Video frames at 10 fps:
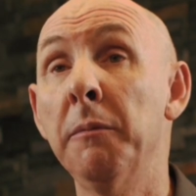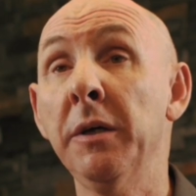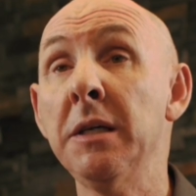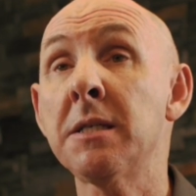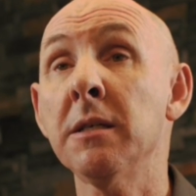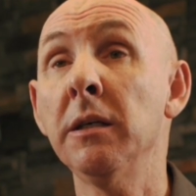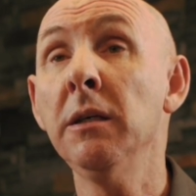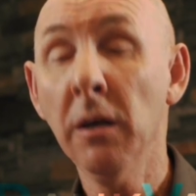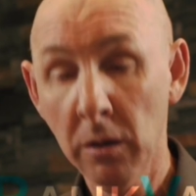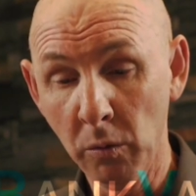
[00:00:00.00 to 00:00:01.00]
a
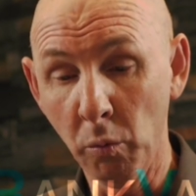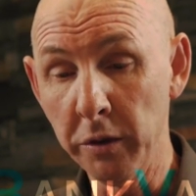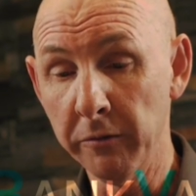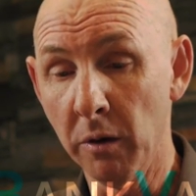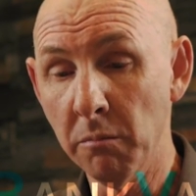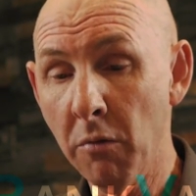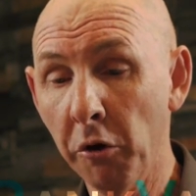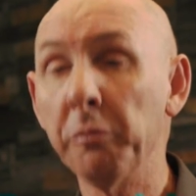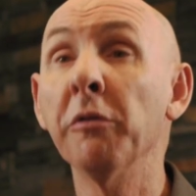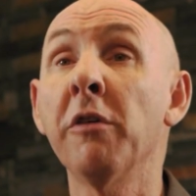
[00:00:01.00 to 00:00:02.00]
PC where you've got
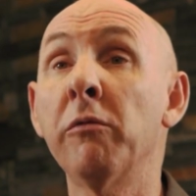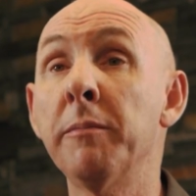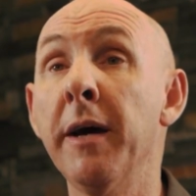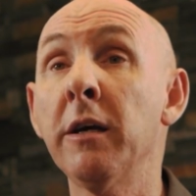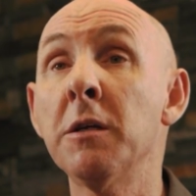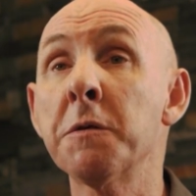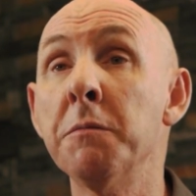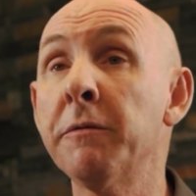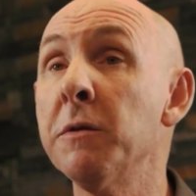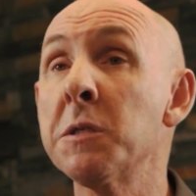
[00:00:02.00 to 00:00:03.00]
multiple software packages
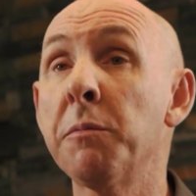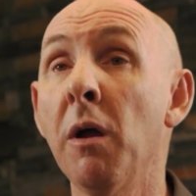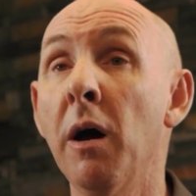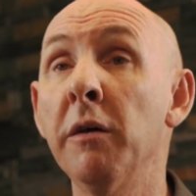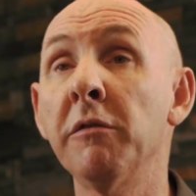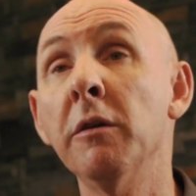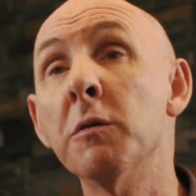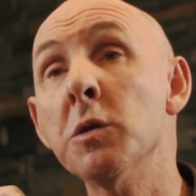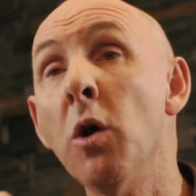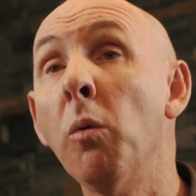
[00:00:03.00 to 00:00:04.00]
from different suppliers and
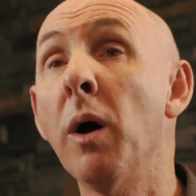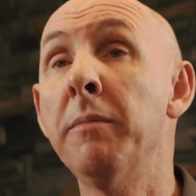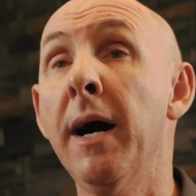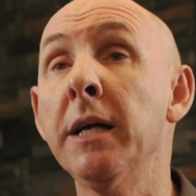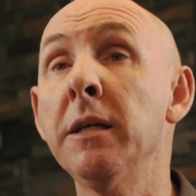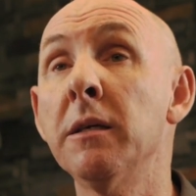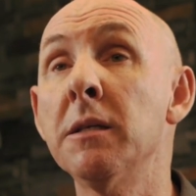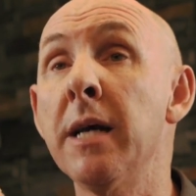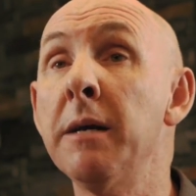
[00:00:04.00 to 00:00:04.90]
there is no one party that is